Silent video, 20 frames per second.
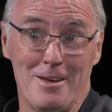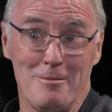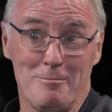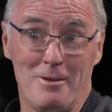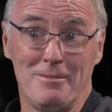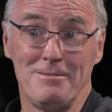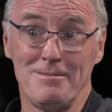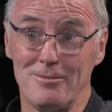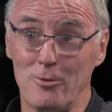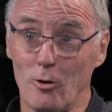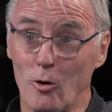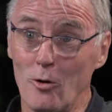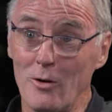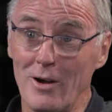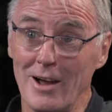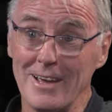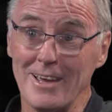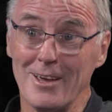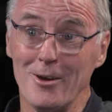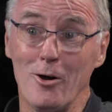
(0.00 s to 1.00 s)
before
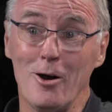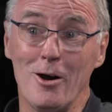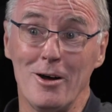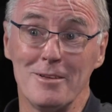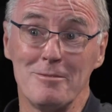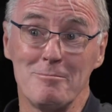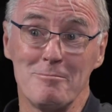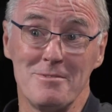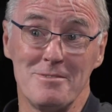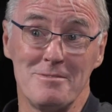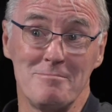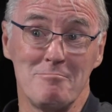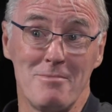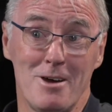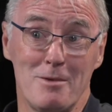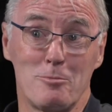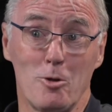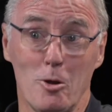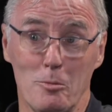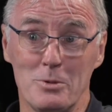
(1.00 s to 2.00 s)
I got a
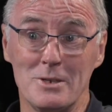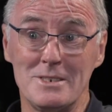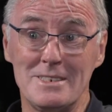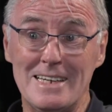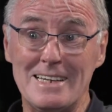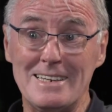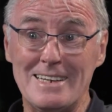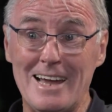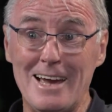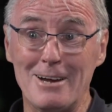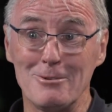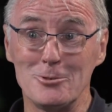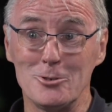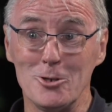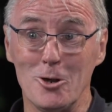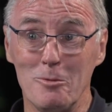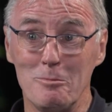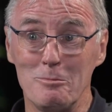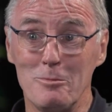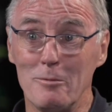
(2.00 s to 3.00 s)
proper sit-down
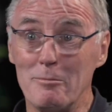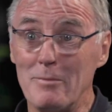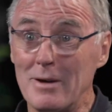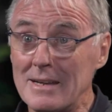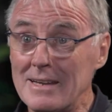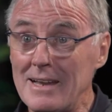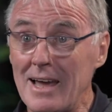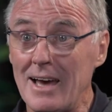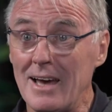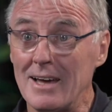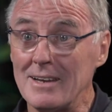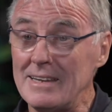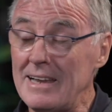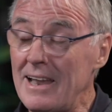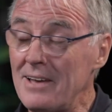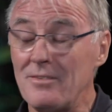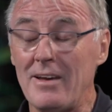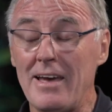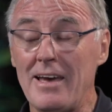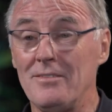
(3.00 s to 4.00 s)
job. But my dad
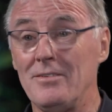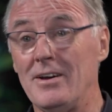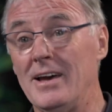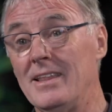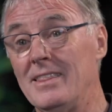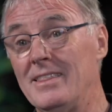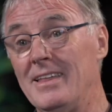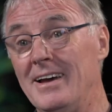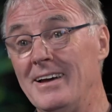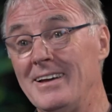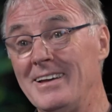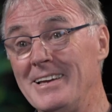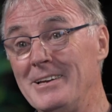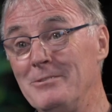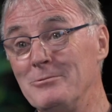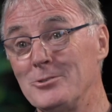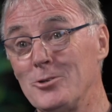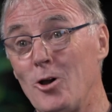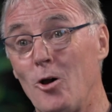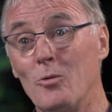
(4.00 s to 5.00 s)
never ever had that. He
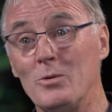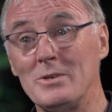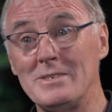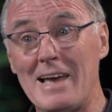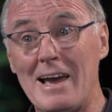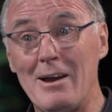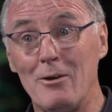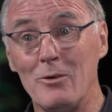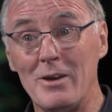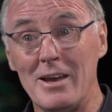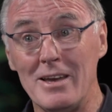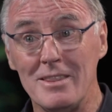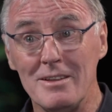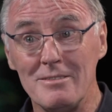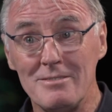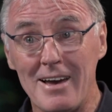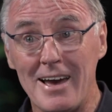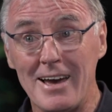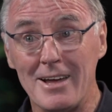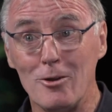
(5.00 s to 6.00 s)
was always out in the
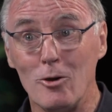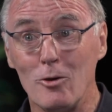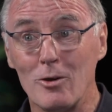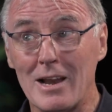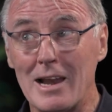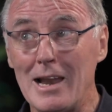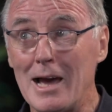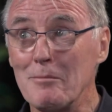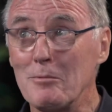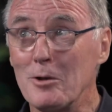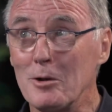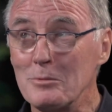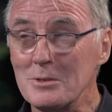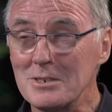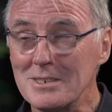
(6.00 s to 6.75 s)
van or climbing up the